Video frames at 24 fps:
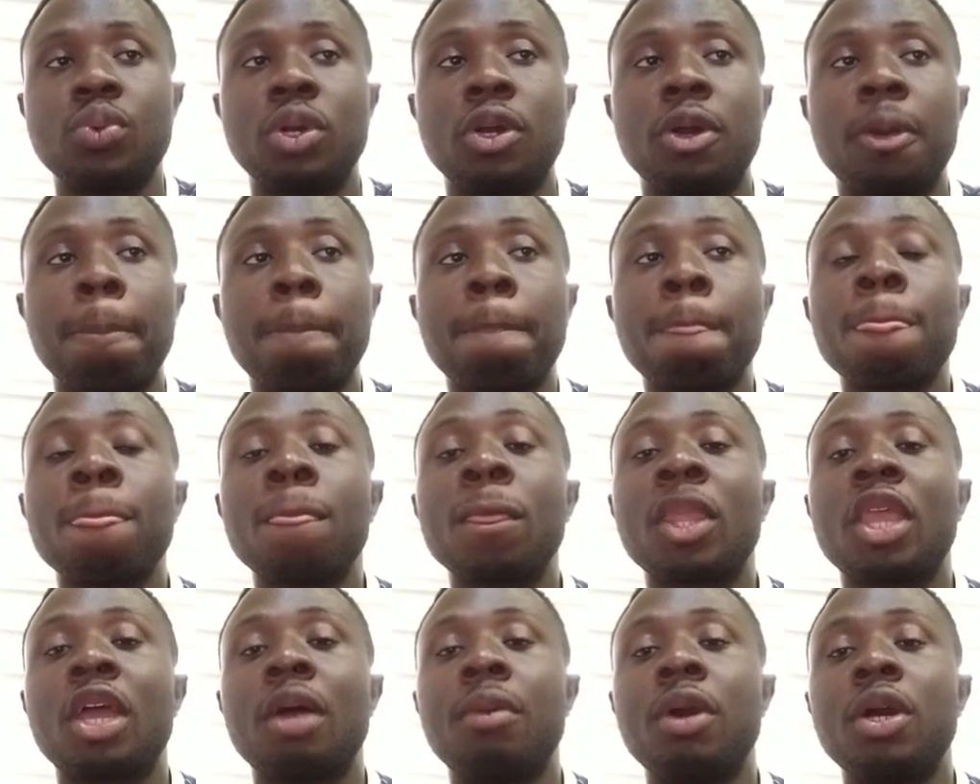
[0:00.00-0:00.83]
Well,
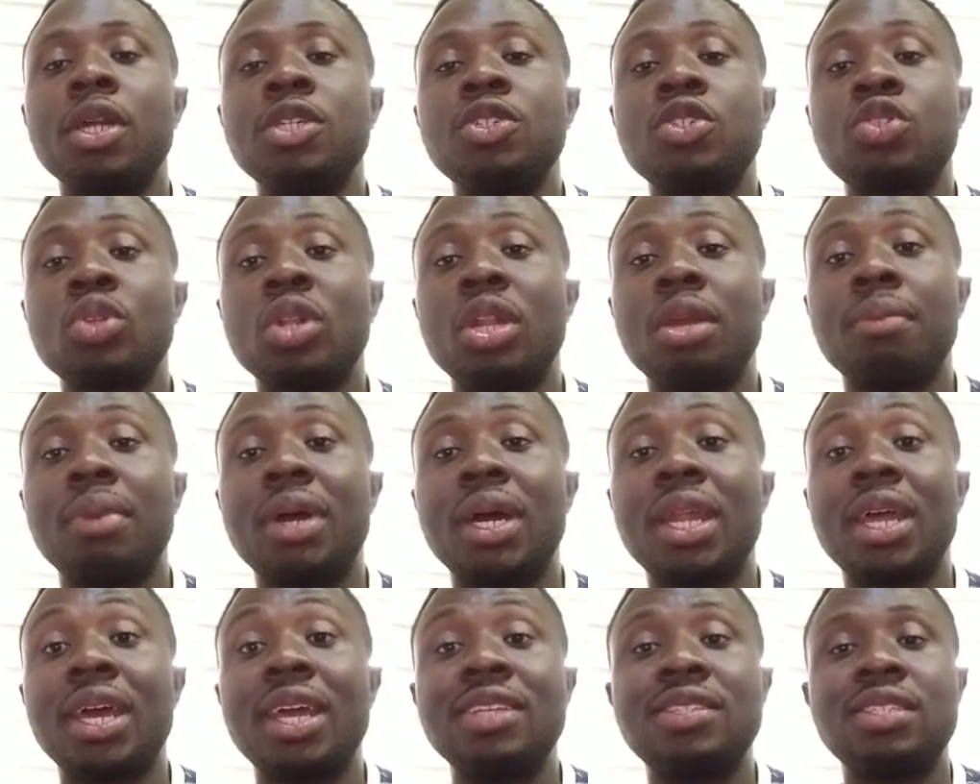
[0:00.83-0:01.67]
Kamaldeen
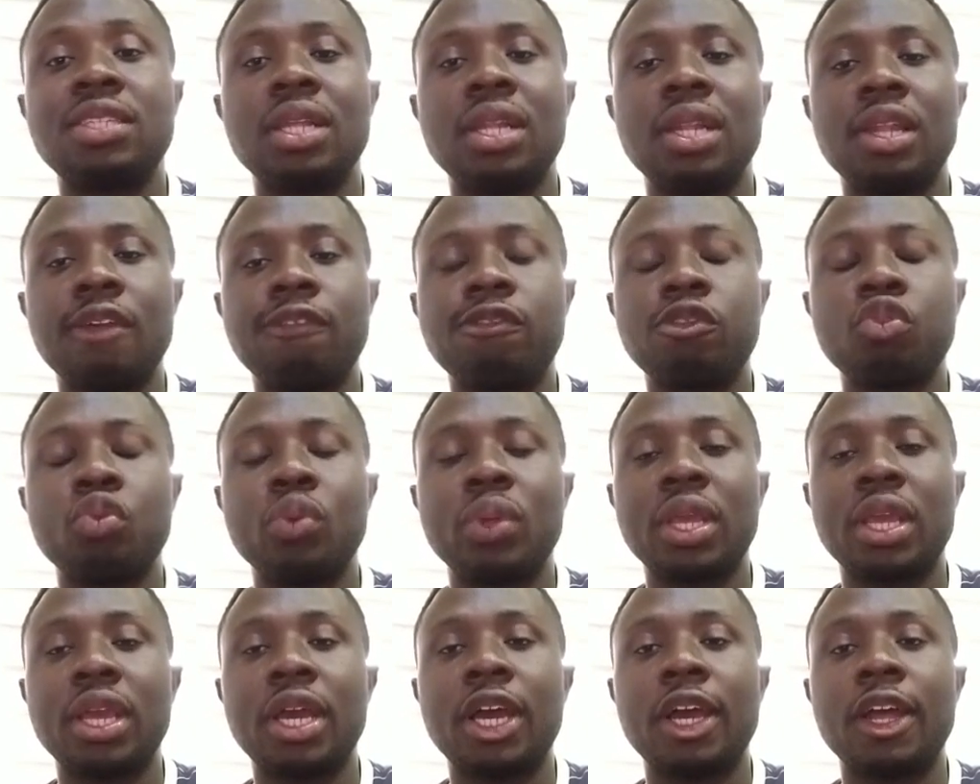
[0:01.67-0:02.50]
Sulemana is a left
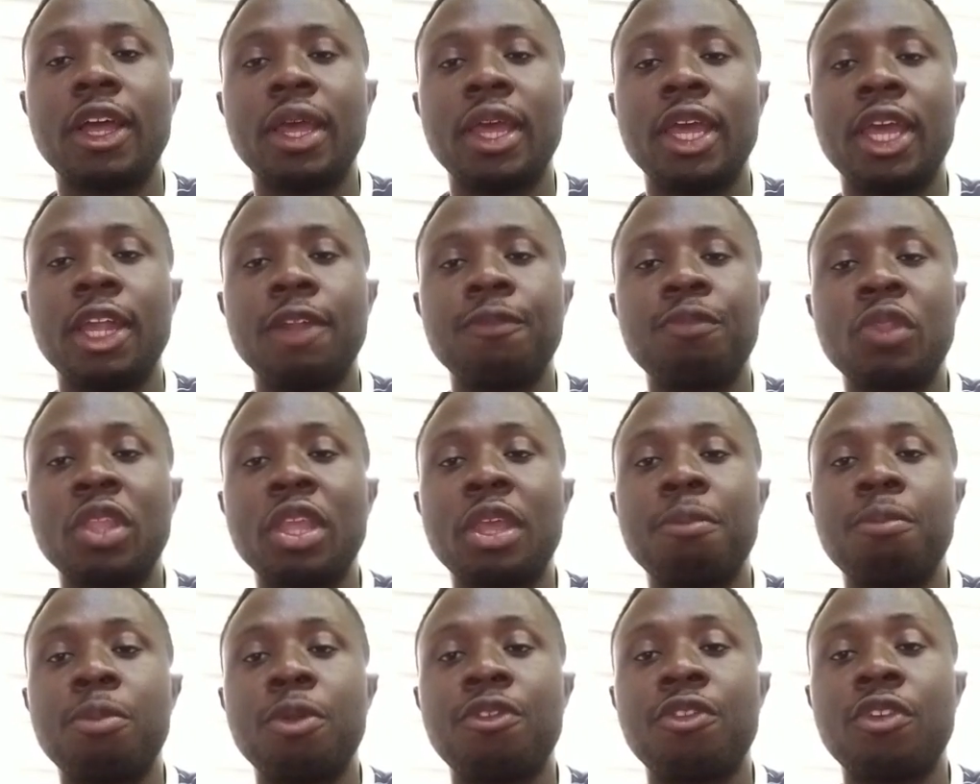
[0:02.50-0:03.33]
winger and
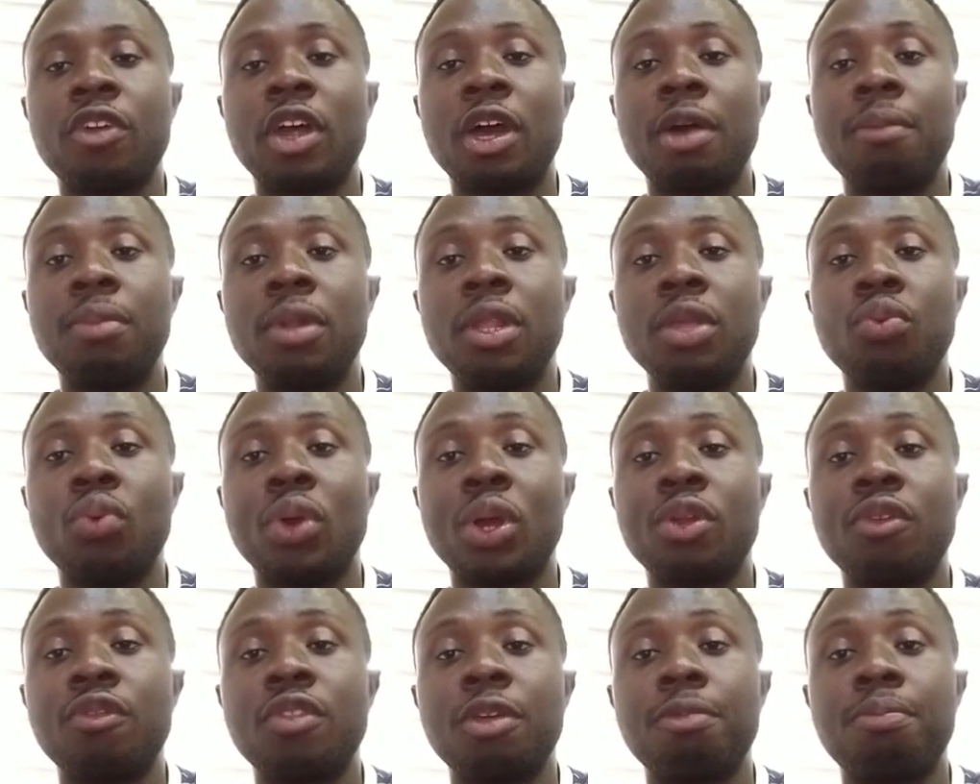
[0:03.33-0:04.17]
preferably
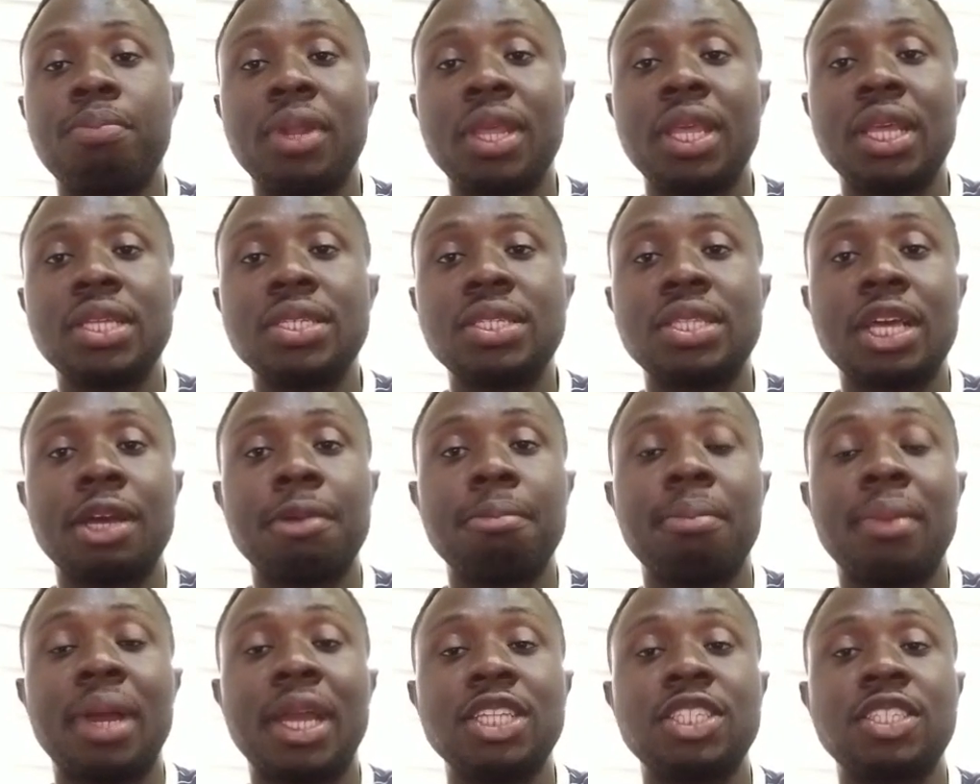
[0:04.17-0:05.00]
one of the players
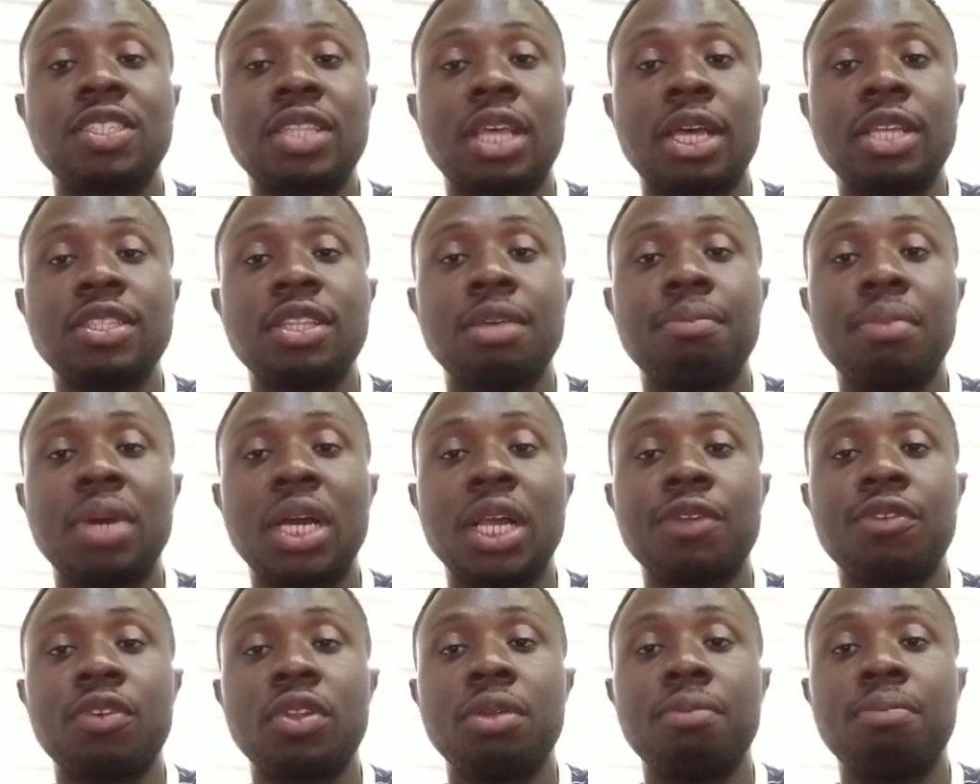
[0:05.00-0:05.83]
that might start the
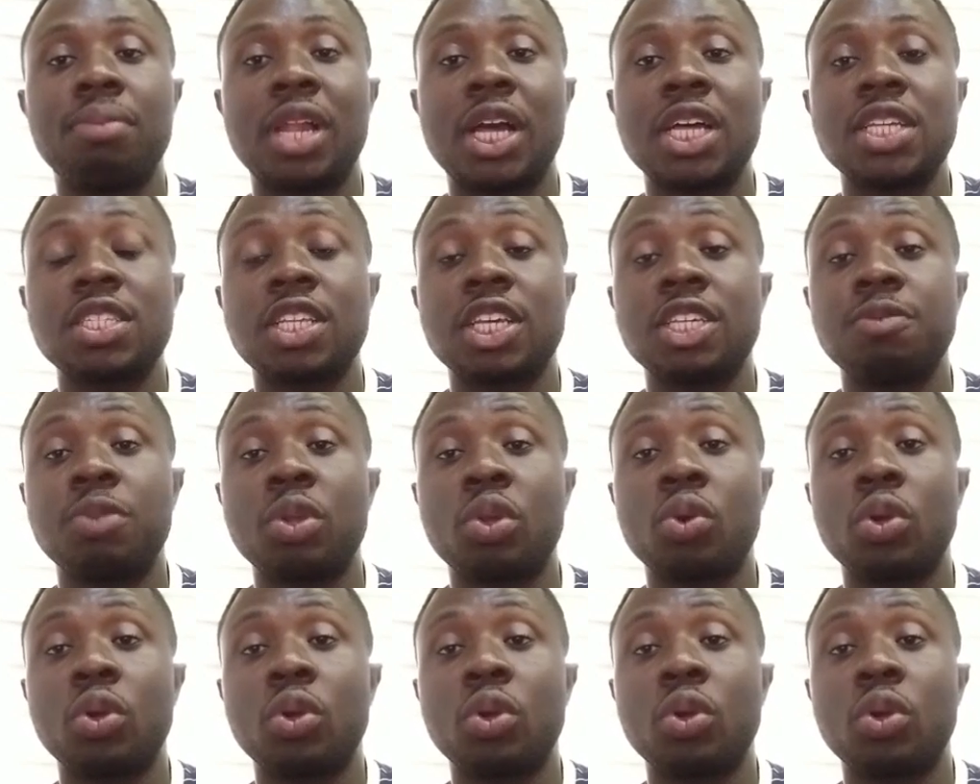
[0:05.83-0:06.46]
match for the Black Stars,